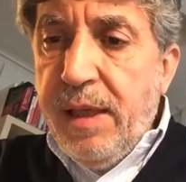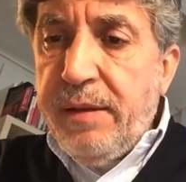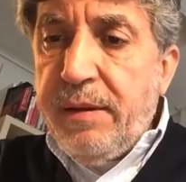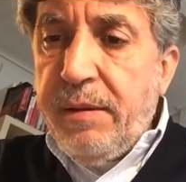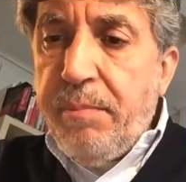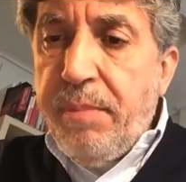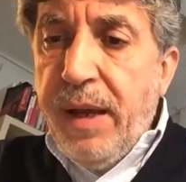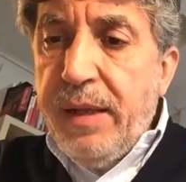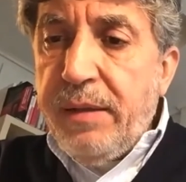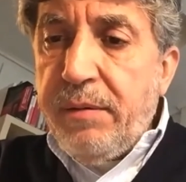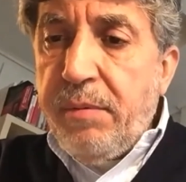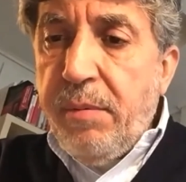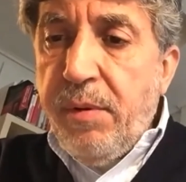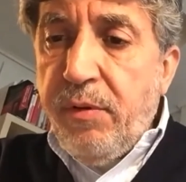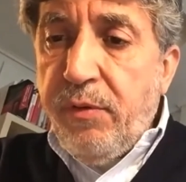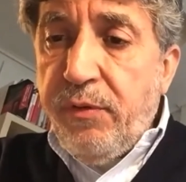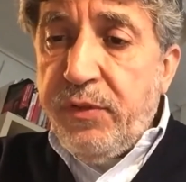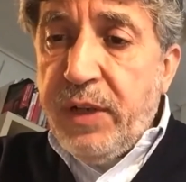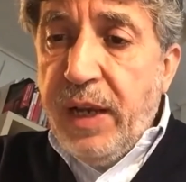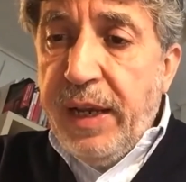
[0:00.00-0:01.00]
Department
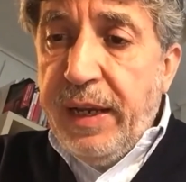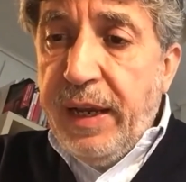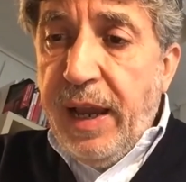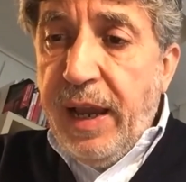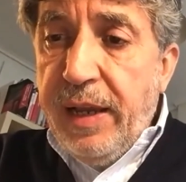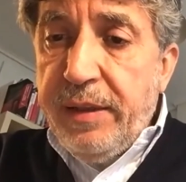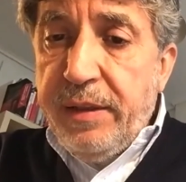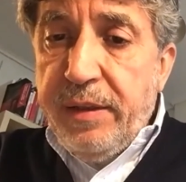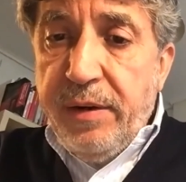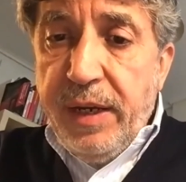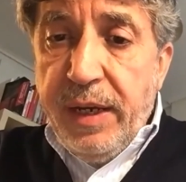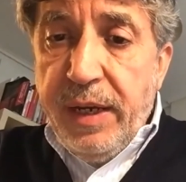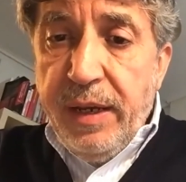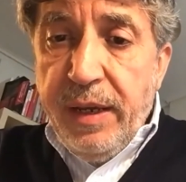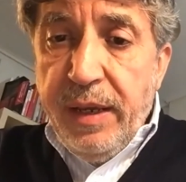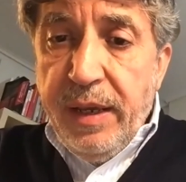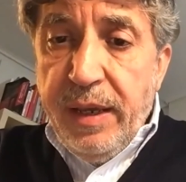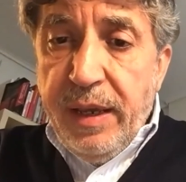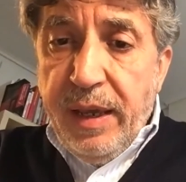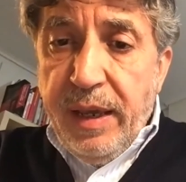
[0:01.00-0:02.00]
of Psychiatry
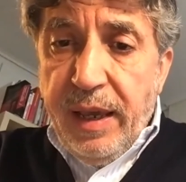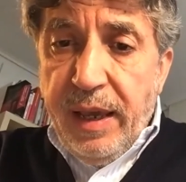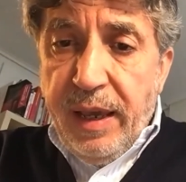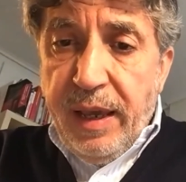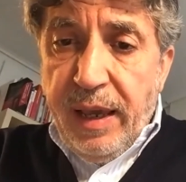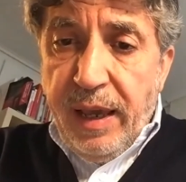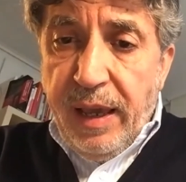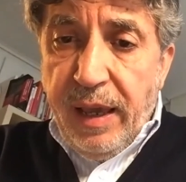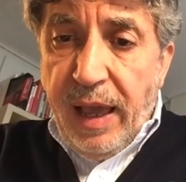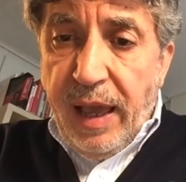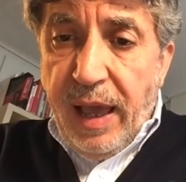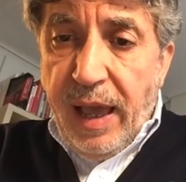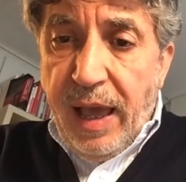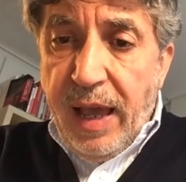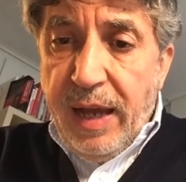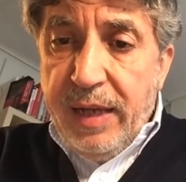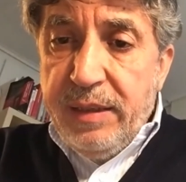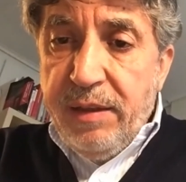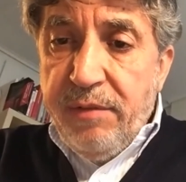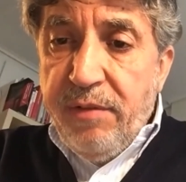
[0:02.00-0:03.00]

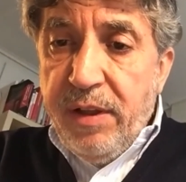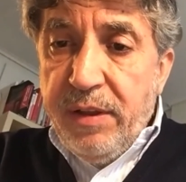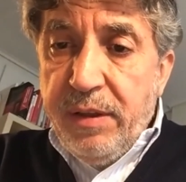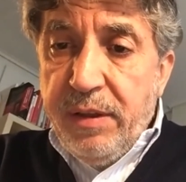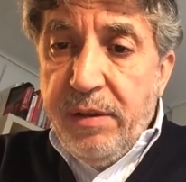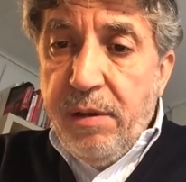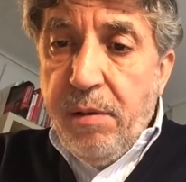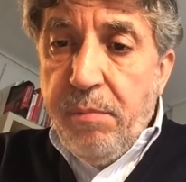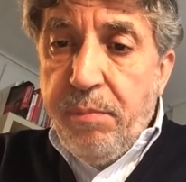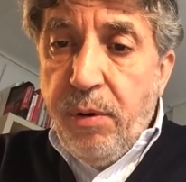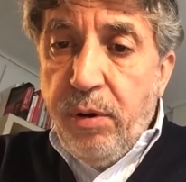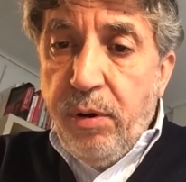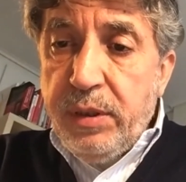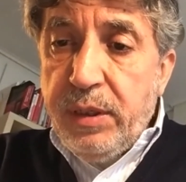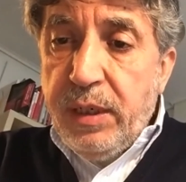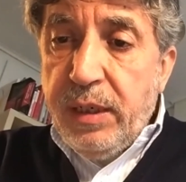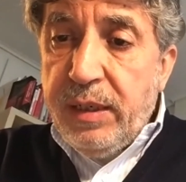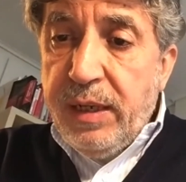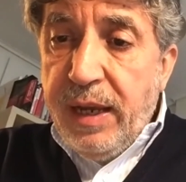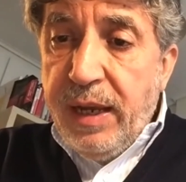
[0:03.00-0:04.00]
activated a
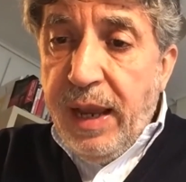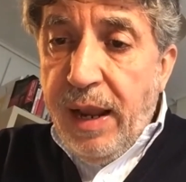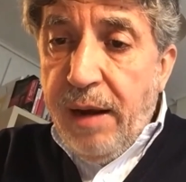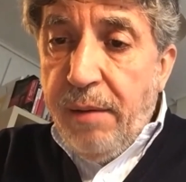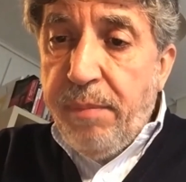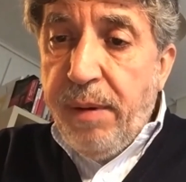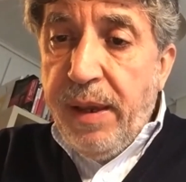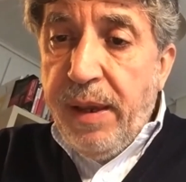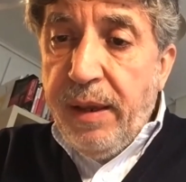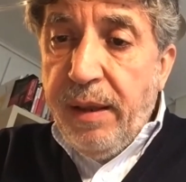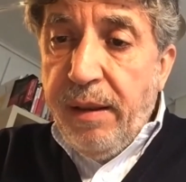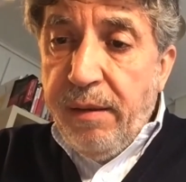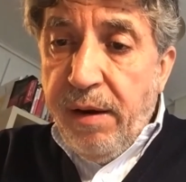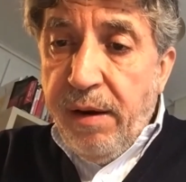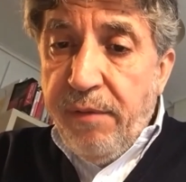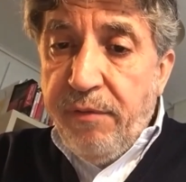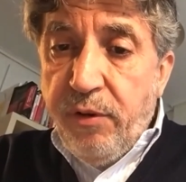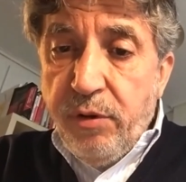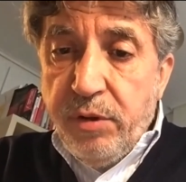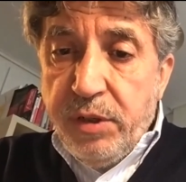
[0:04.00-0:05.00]
project helping
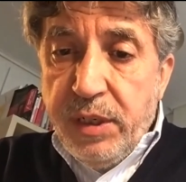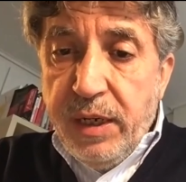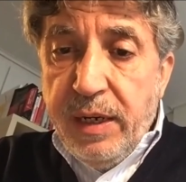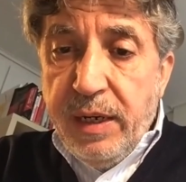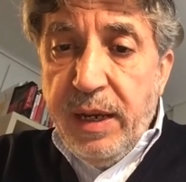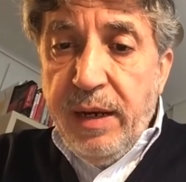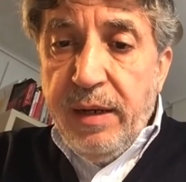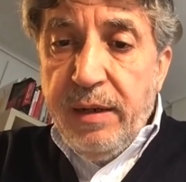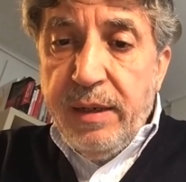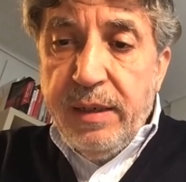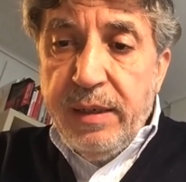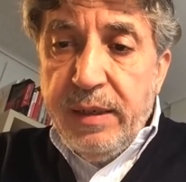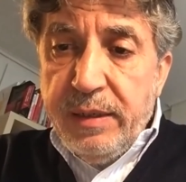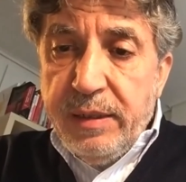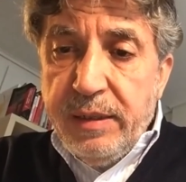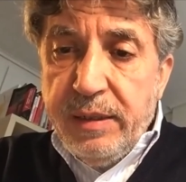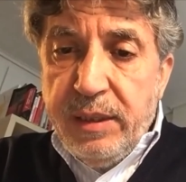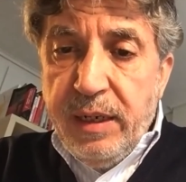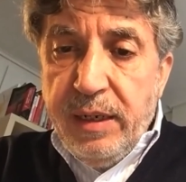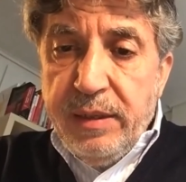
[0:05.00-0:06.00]
refugee
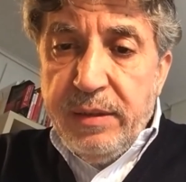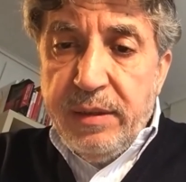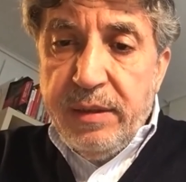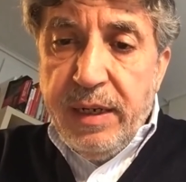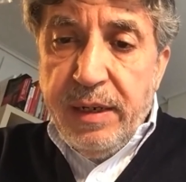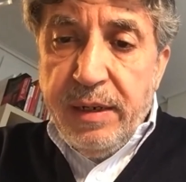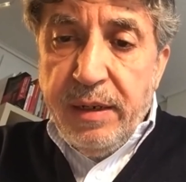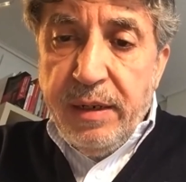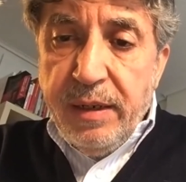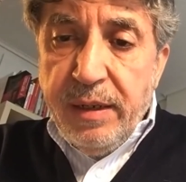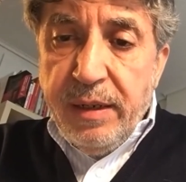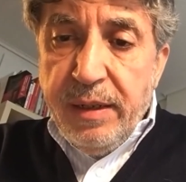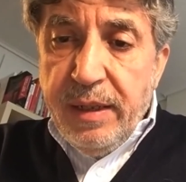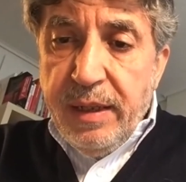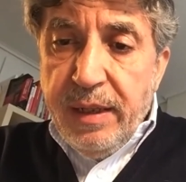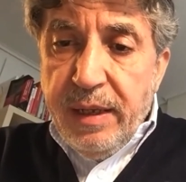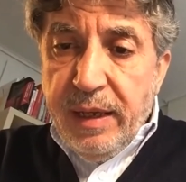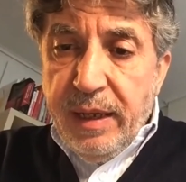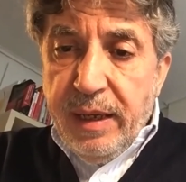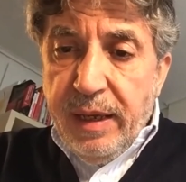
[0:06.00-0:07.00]
children.
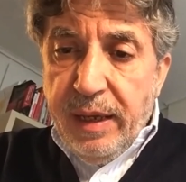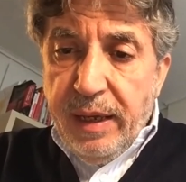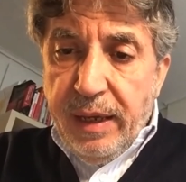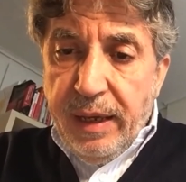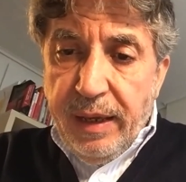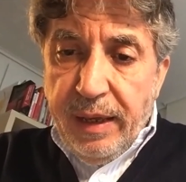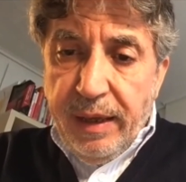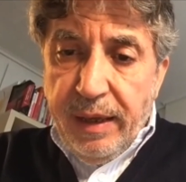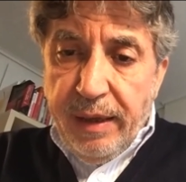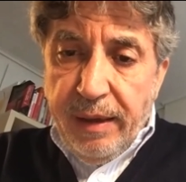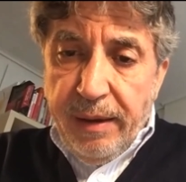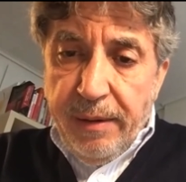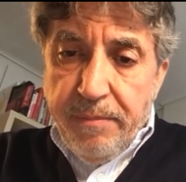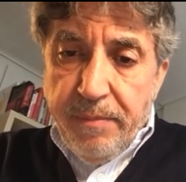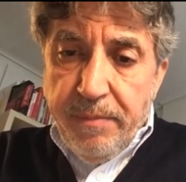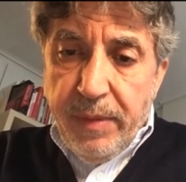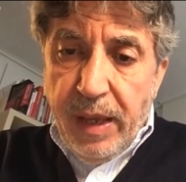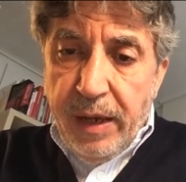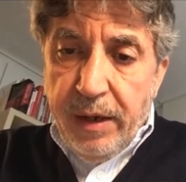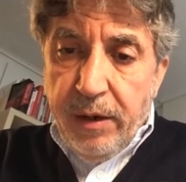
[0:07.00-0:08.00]
A
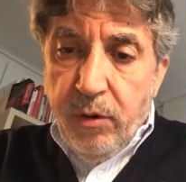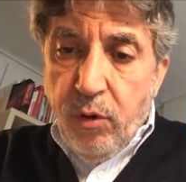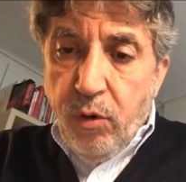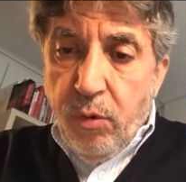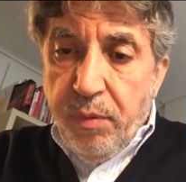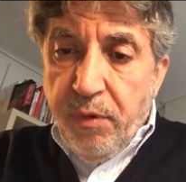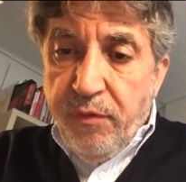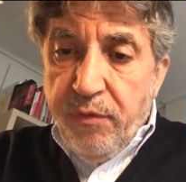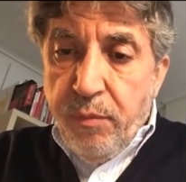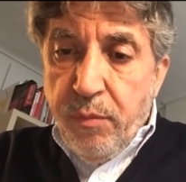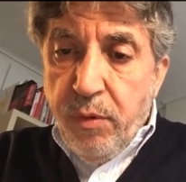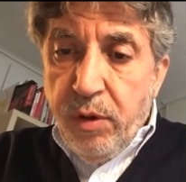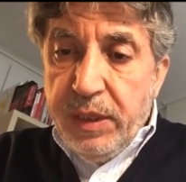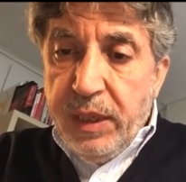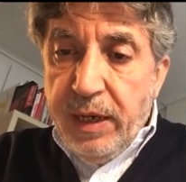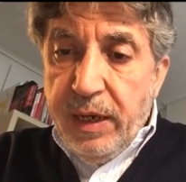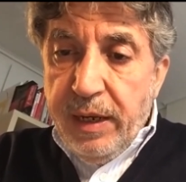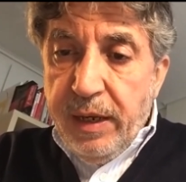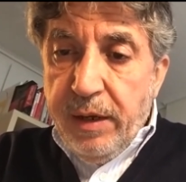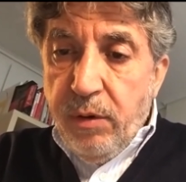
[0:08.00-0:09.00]
group of
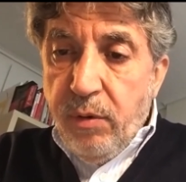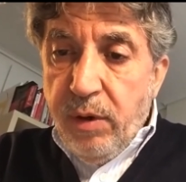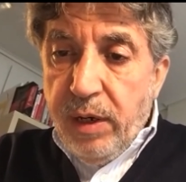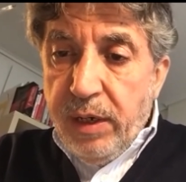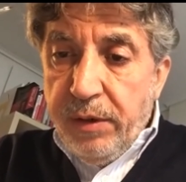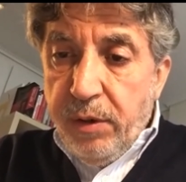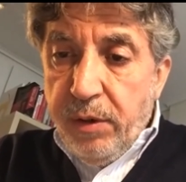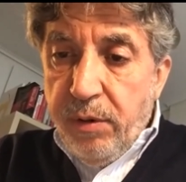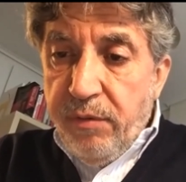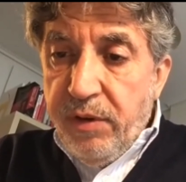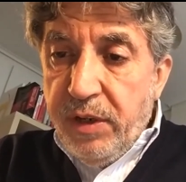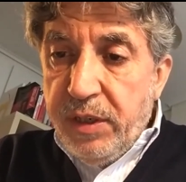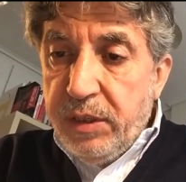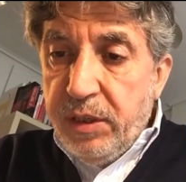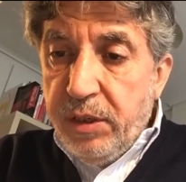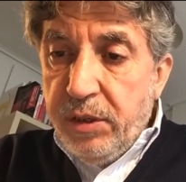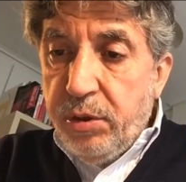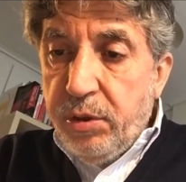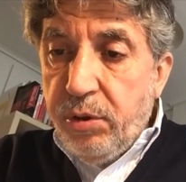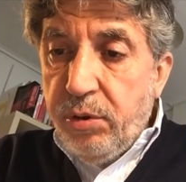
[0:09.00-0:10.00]
multilingual
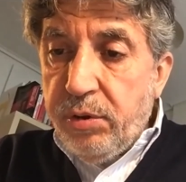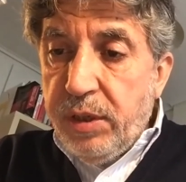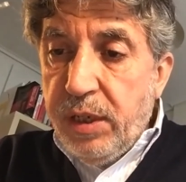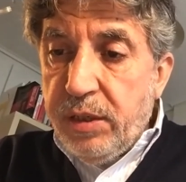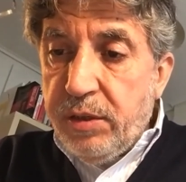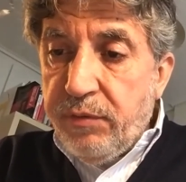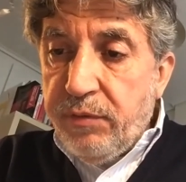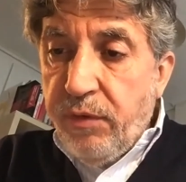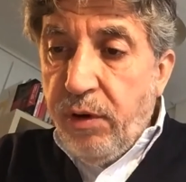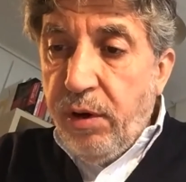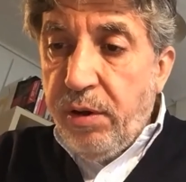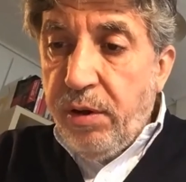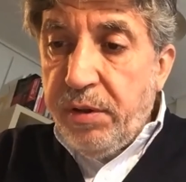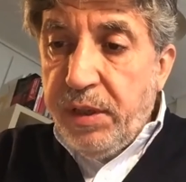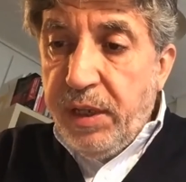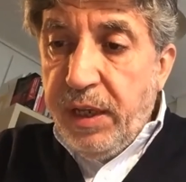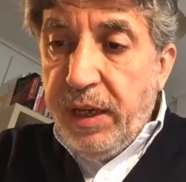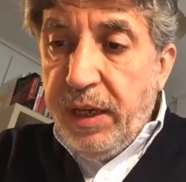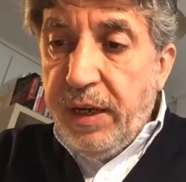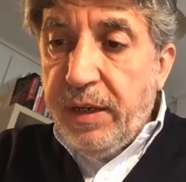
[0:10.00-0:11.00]
university students
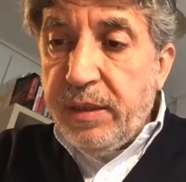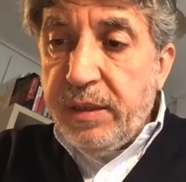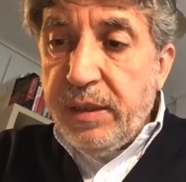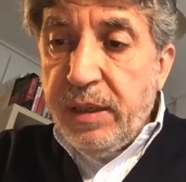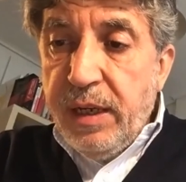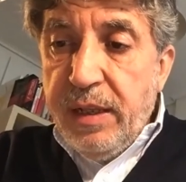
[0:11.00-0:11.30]
volunteered